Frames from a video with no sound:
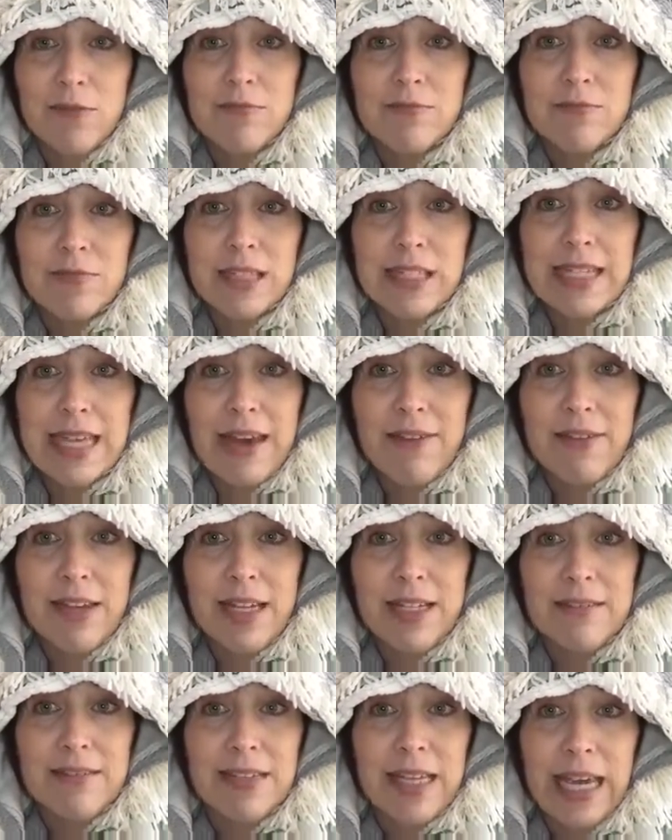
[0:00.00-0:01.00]

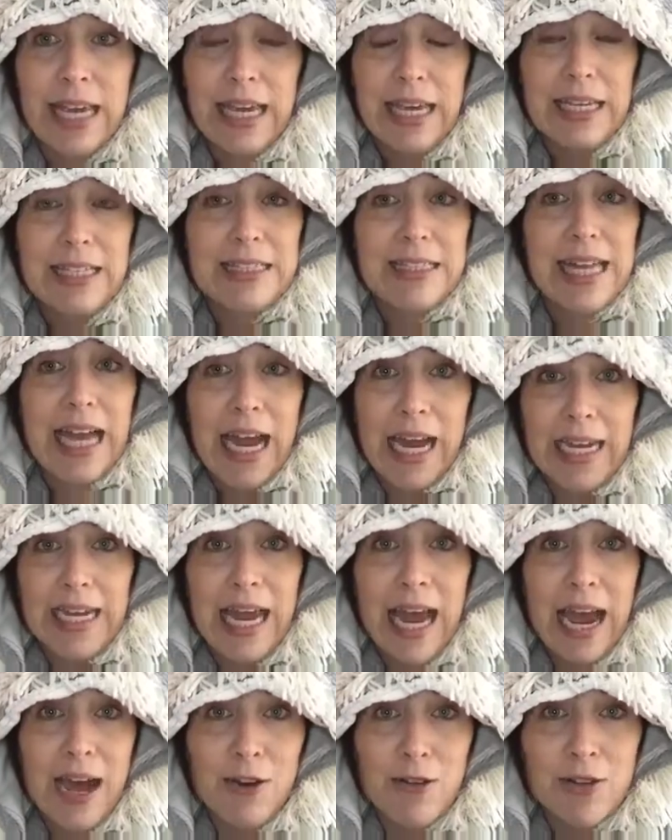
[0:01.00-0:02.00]
7, 8, 9
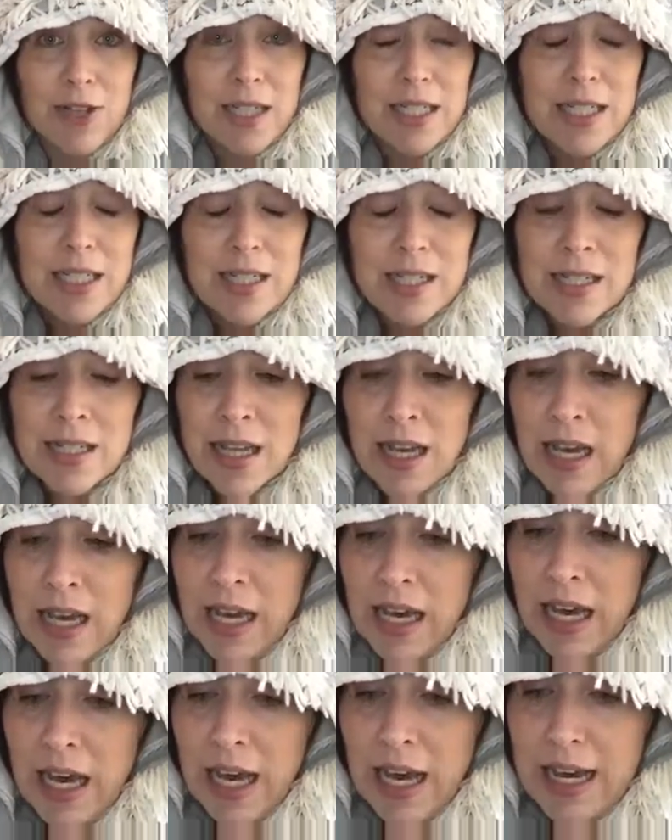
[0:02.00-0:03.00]
hours,
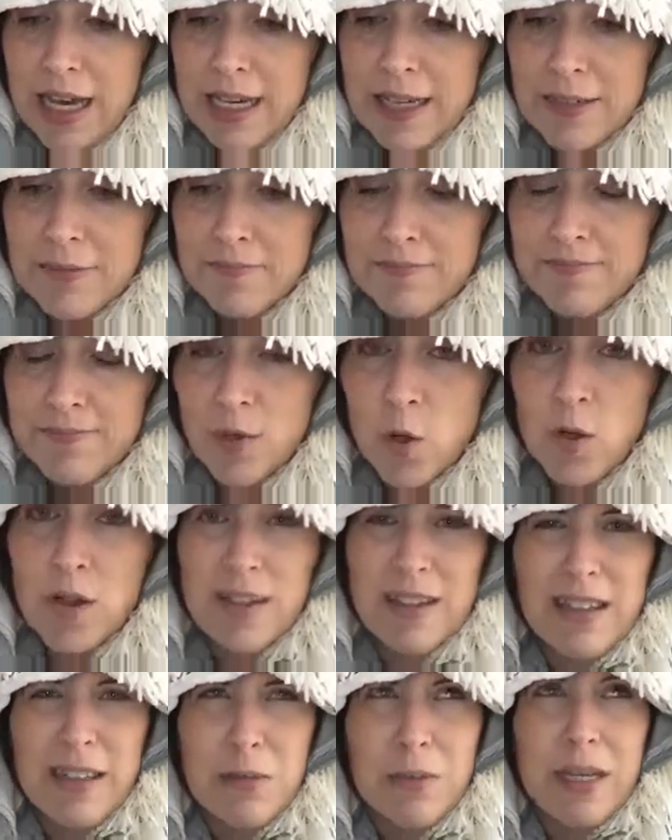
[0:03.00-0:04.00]
or a
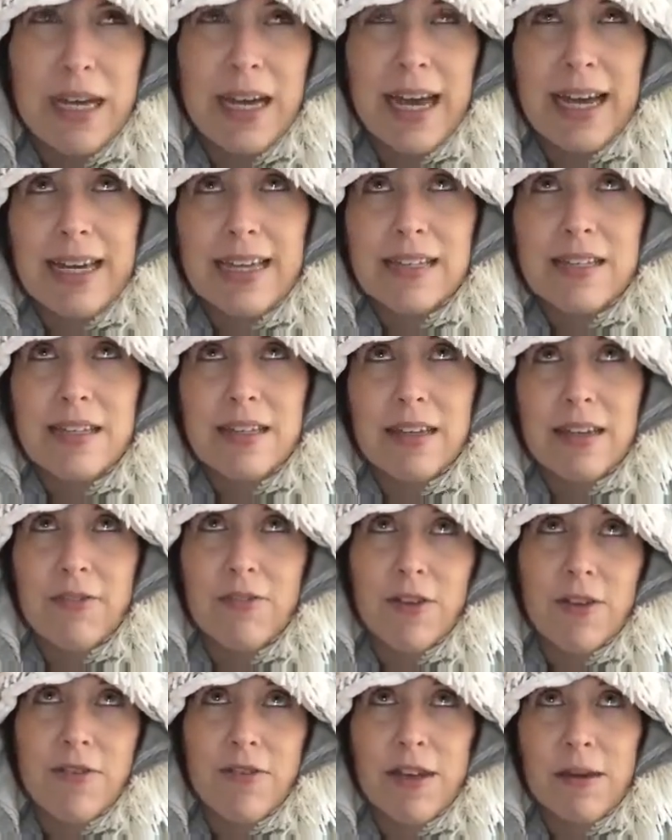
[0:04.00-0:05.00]
little bit. I guess if
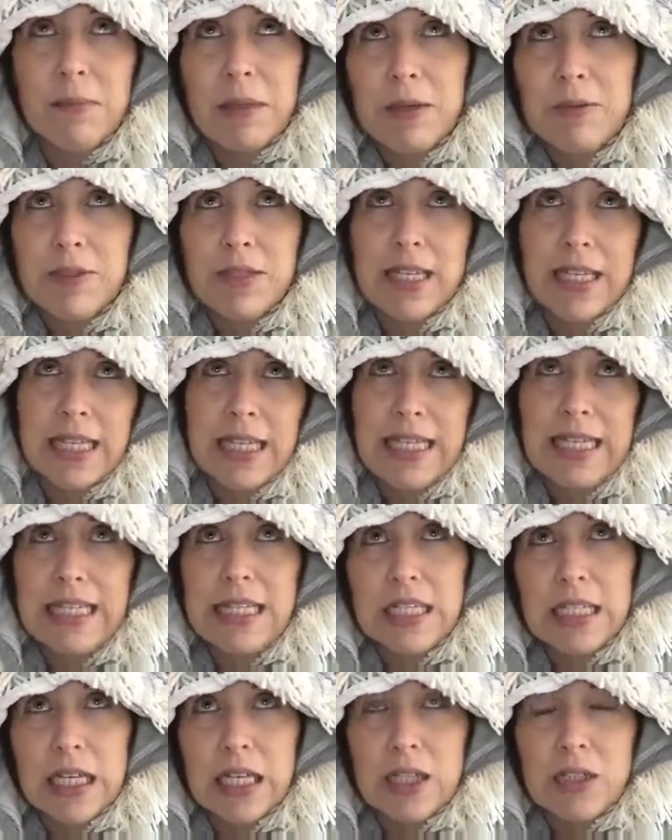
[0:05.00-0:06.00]
their family was on the
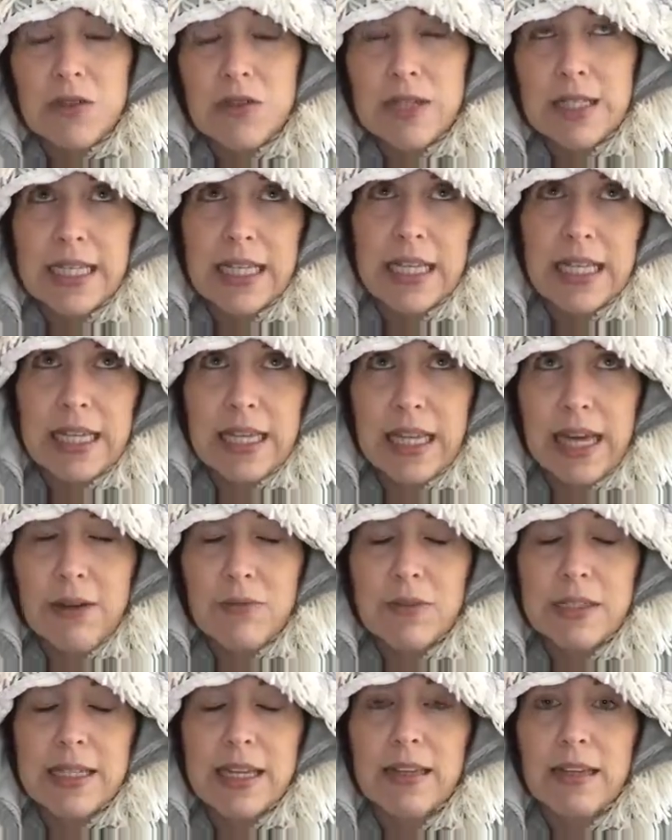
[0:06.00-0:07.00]
East Coast, then that
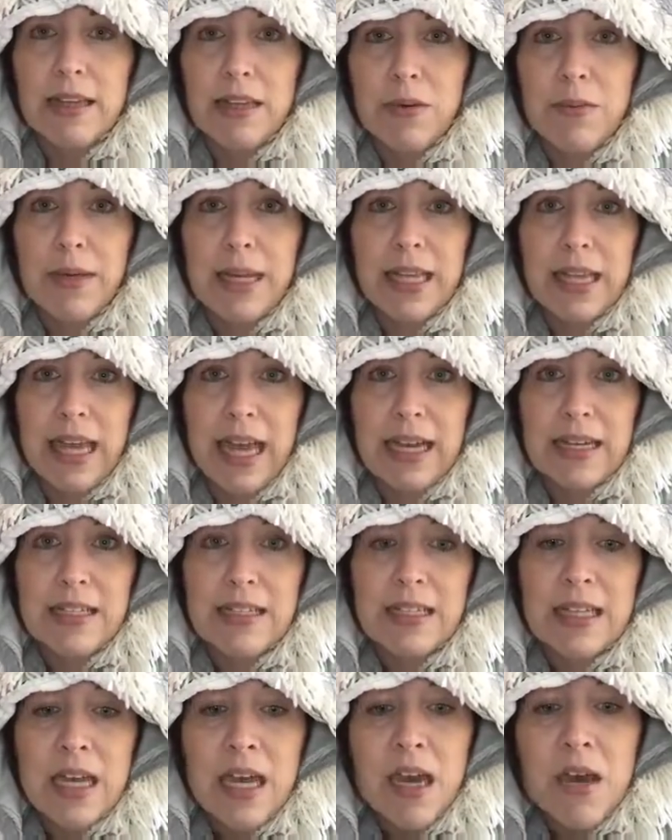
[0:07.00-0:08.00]
was a little bit
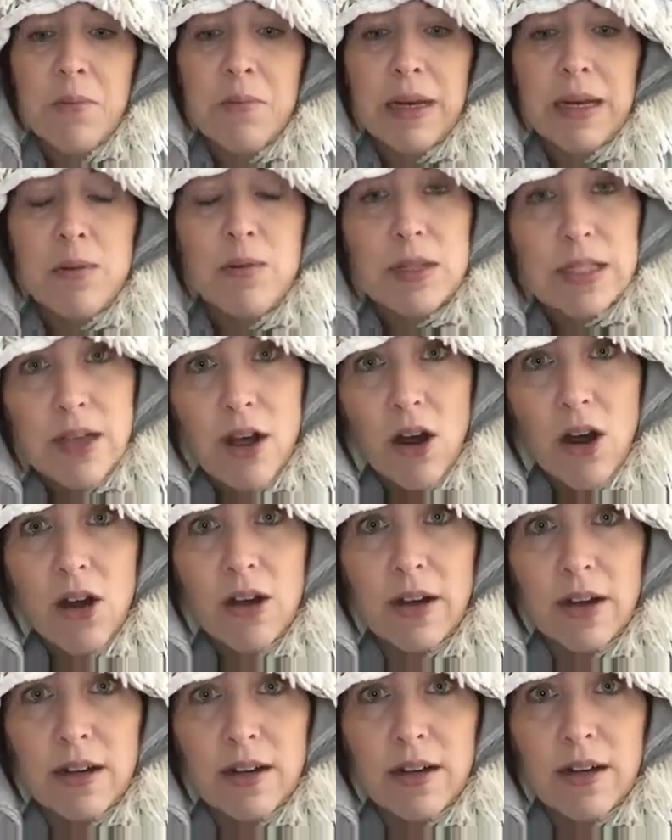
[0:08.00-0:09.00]
less, but it was
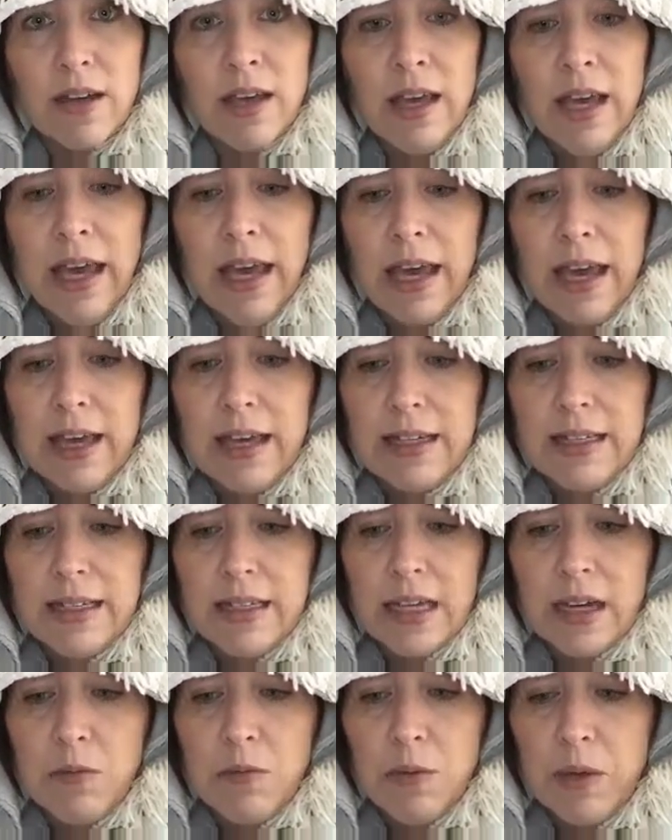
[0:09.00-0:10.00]
hard, and
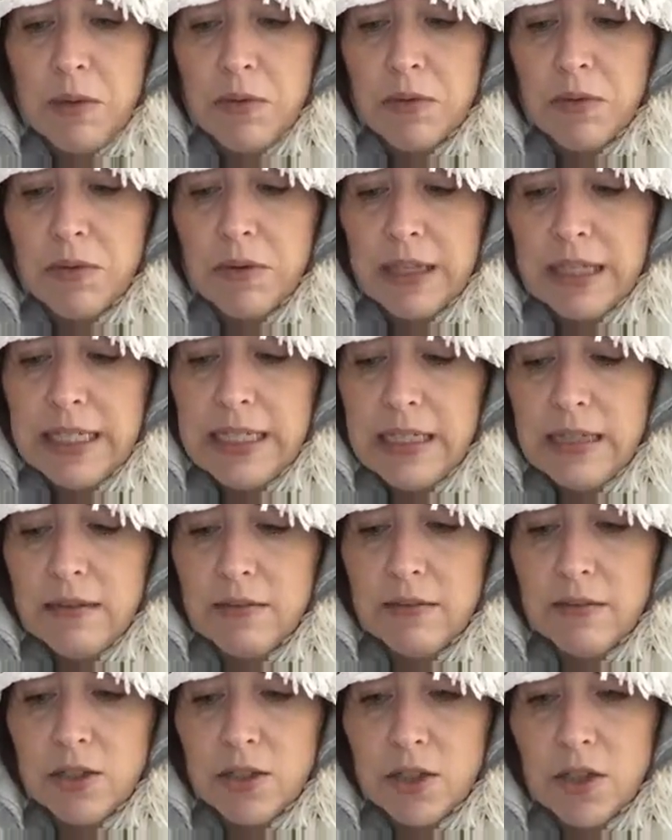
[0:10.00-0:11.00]
we were really
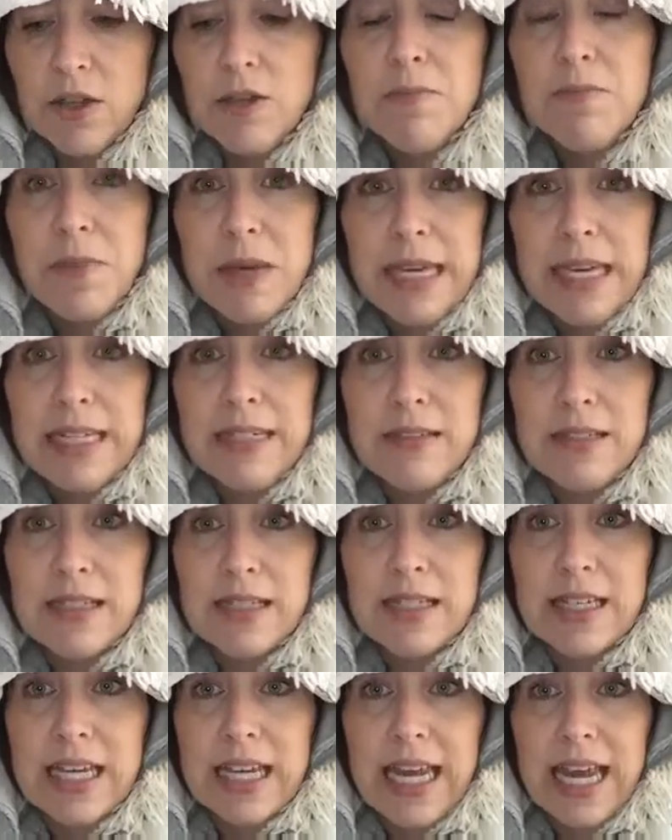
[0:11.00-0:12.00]
could be
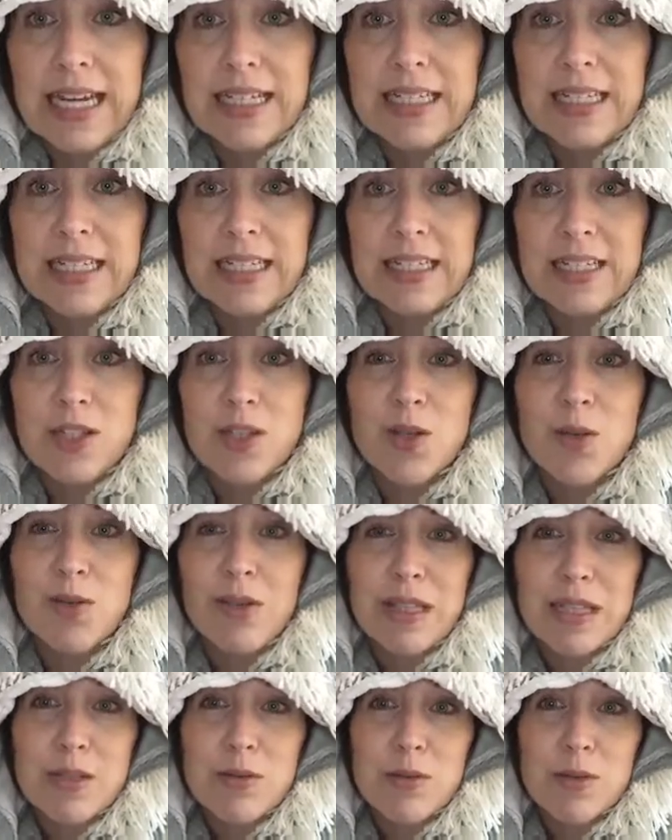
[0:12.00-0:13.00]
disconnected. And so
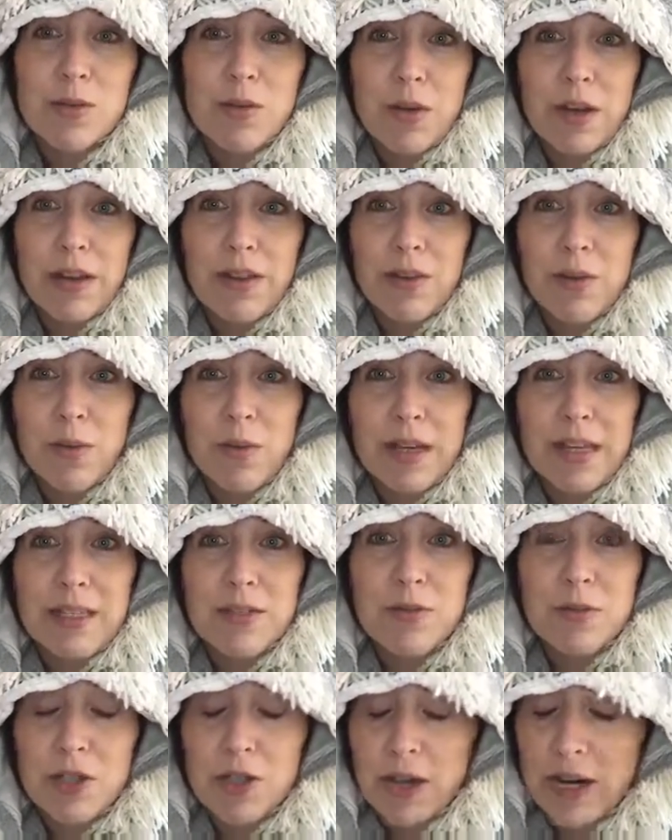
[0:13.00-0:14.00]
this was one of the
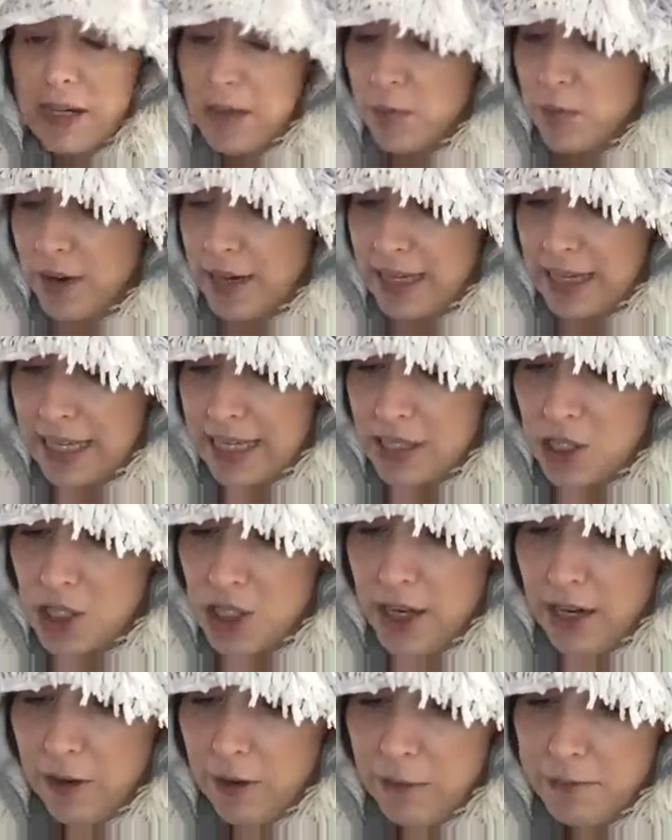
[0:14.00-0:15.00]
ways we try to break that
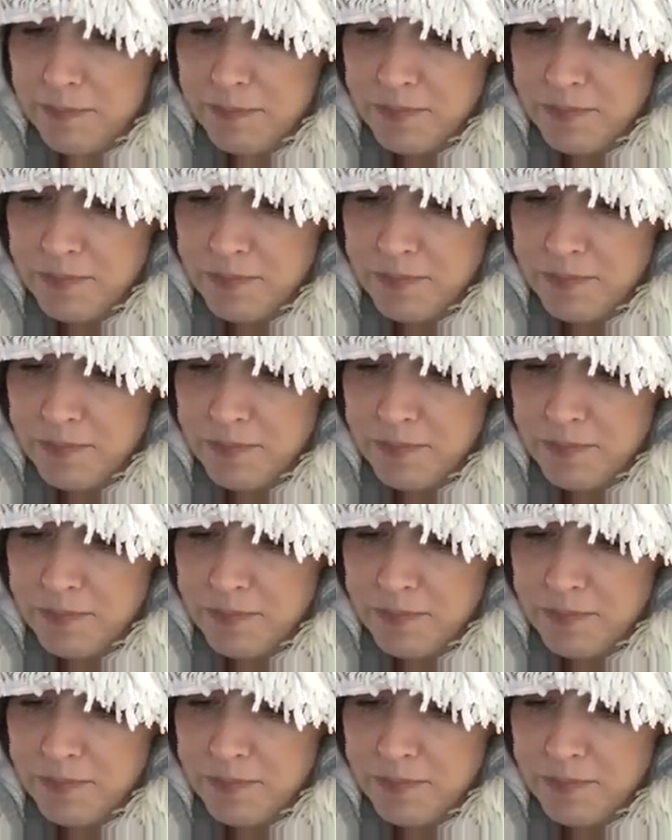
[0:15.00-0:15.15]
shell.